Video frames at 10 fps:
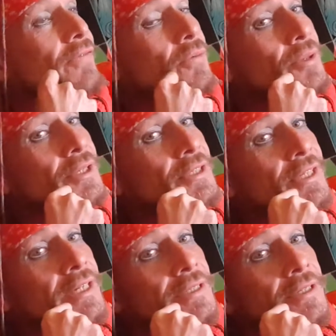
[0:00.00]
Everyone that
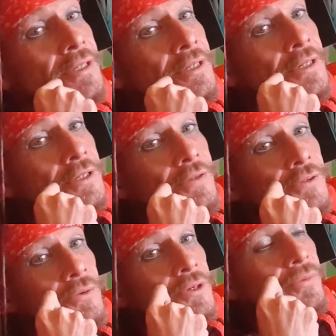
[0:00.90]
says you
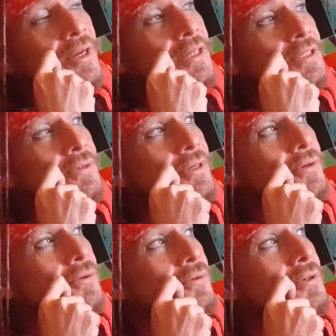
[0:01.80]
thought your way into it
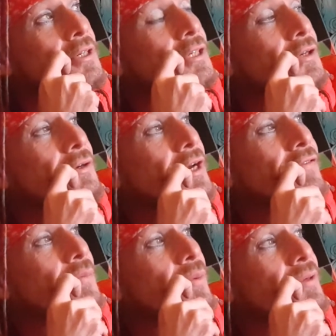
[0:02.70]
or you
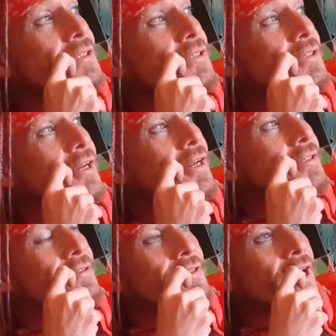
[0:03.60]
gave it permission because you let
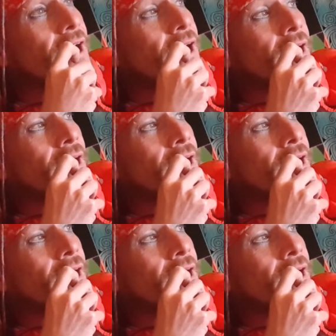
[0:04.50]
us, nah.